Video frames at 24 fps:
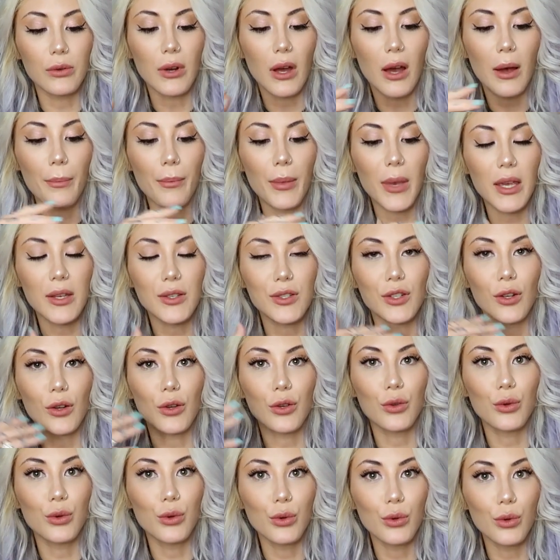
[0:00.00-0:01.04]
not based on
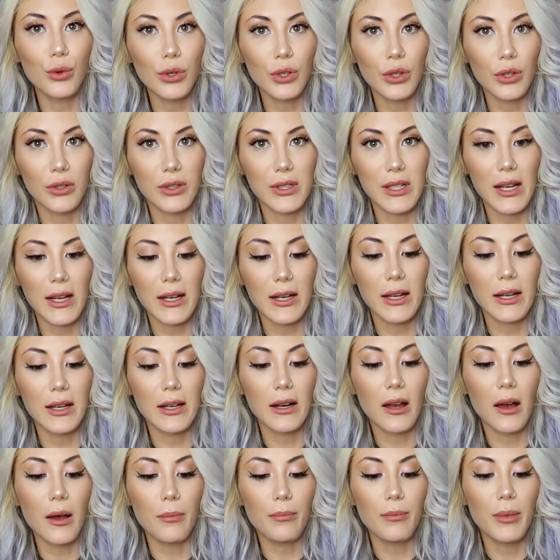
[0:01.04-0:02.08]
who you're dating,
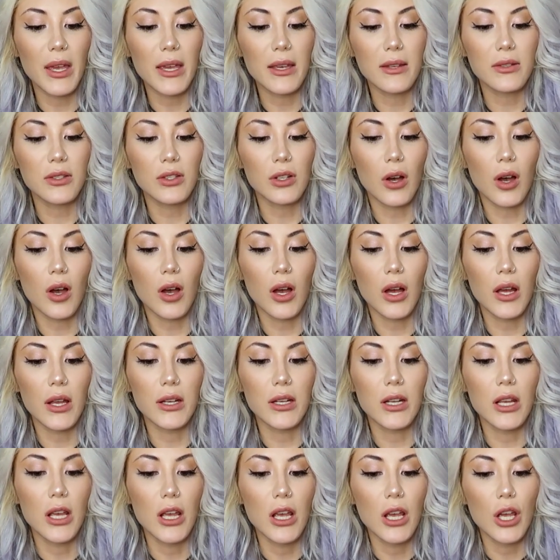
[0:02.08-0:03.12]
not based
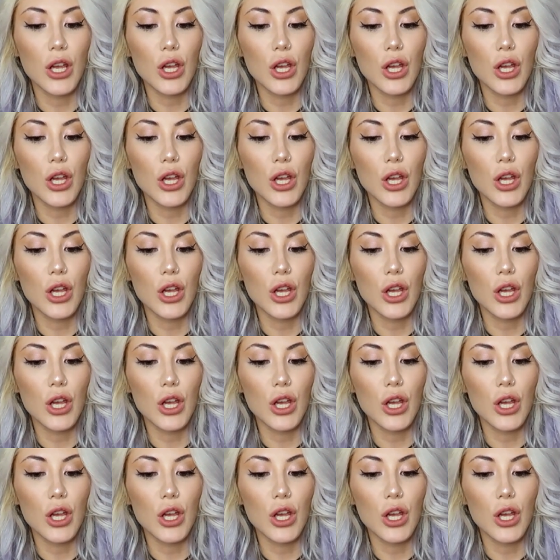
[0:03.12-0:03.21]
on